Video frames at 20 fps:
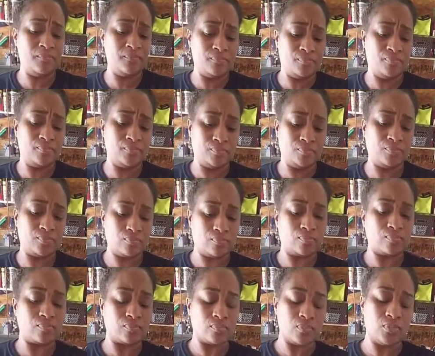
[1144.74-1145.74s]
And when
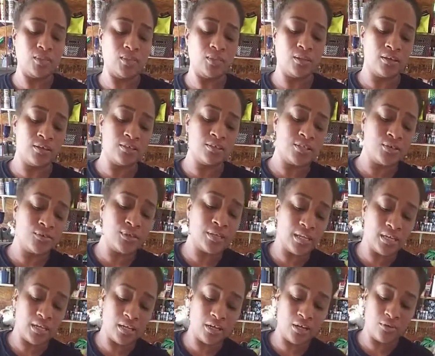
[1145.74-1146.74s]
you do your last layer
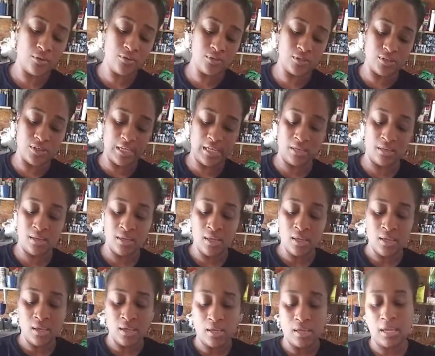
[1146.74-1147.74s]
of epoxy, this
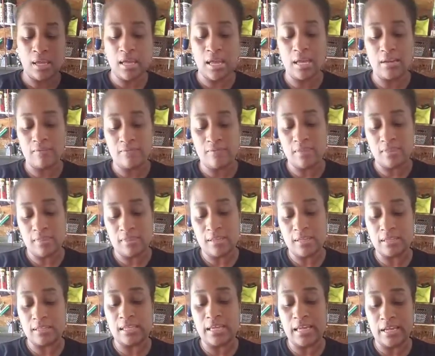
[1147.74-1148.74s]
is using the hanging
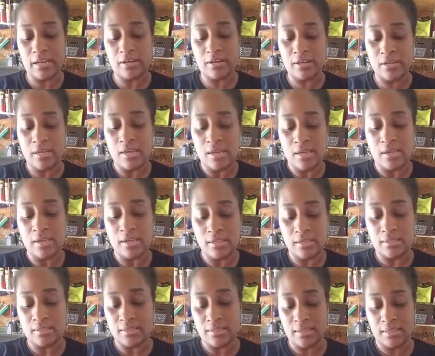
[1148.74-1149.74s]
method, you're
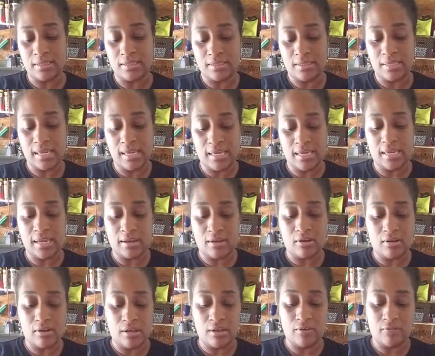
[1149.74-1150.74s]
going to let
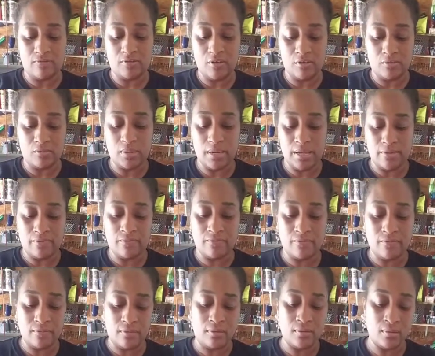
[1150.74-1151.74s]
your epoxy
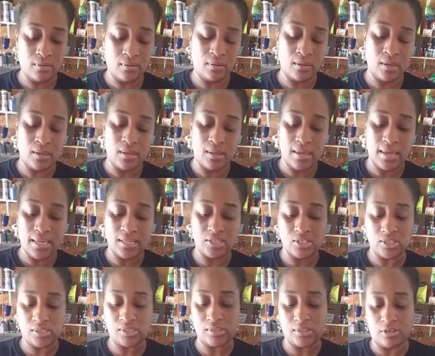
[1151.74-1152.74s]
sit for just a
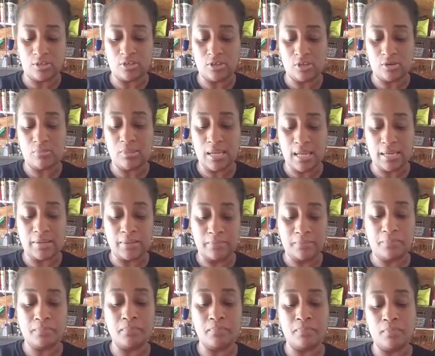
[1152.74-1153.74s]
few extra
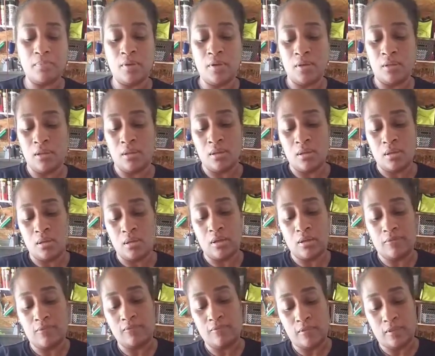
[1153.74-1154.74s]
seconds
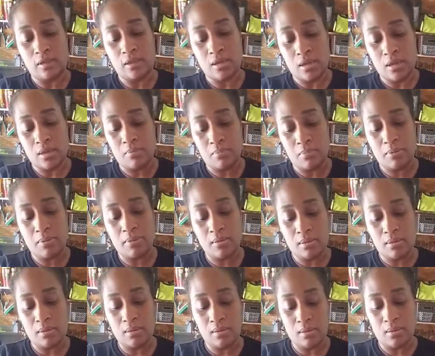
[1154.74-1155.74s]
to let it
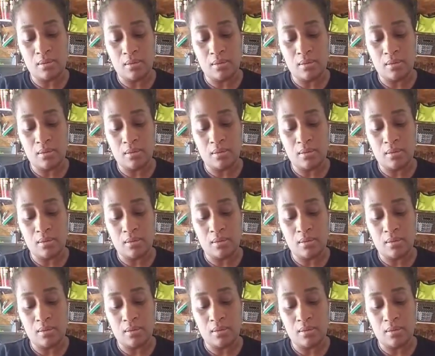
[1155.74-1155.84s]
thicken